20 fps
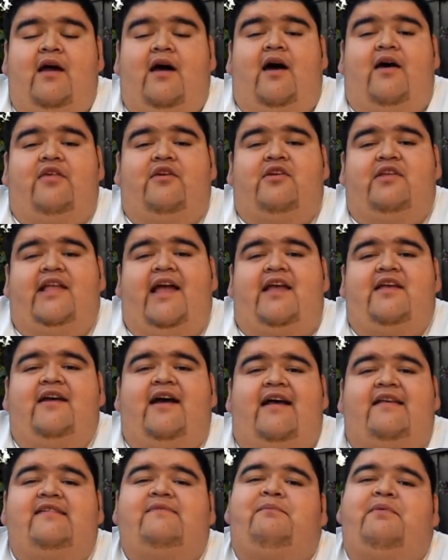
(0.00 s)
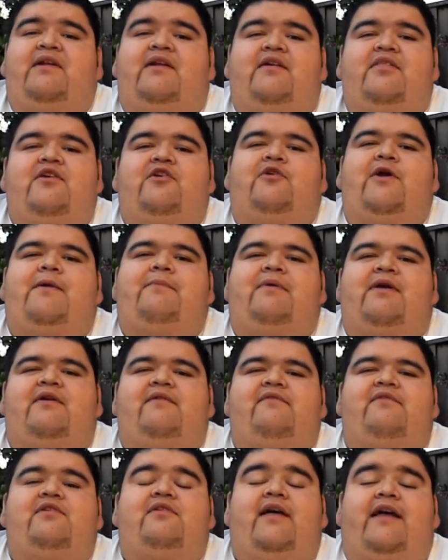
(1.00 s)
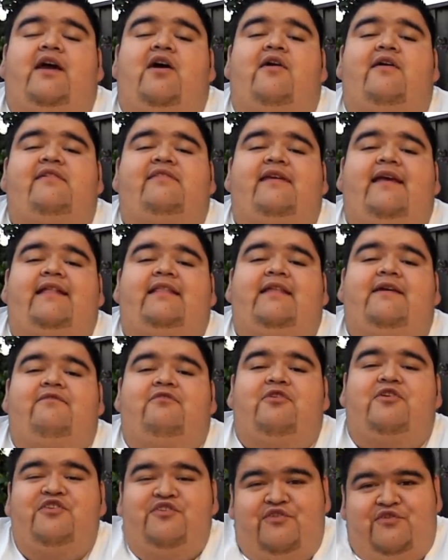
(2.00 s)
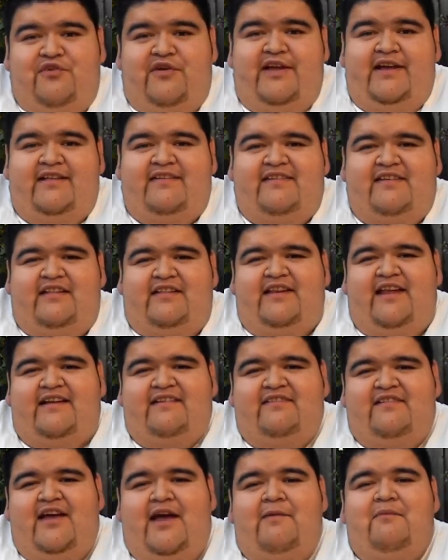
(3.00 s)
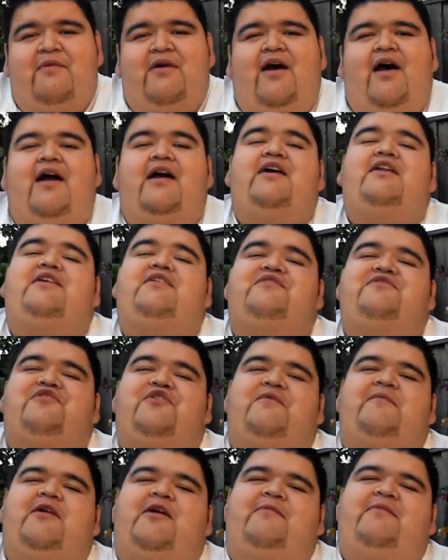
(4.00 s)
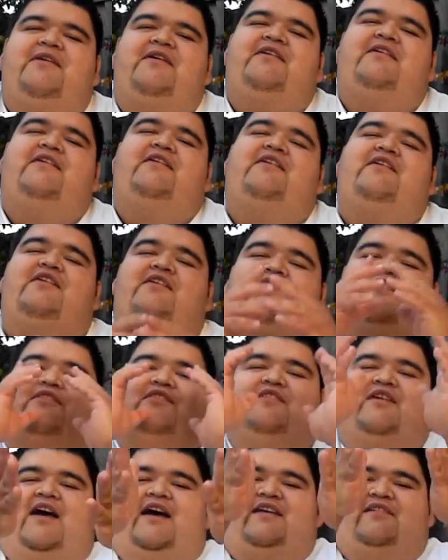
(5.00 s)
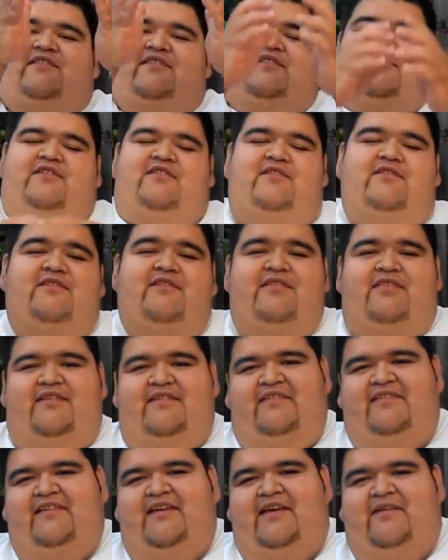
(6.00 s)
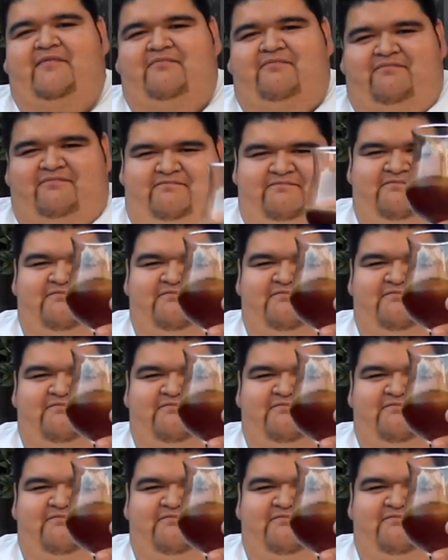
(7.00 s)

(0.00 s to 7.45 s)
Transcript: Other than that, you guys, it's been another great beer review. Like I always say, live, learn, and drink. Until next time, I'm going to enjoy my beer. You guys should do the same.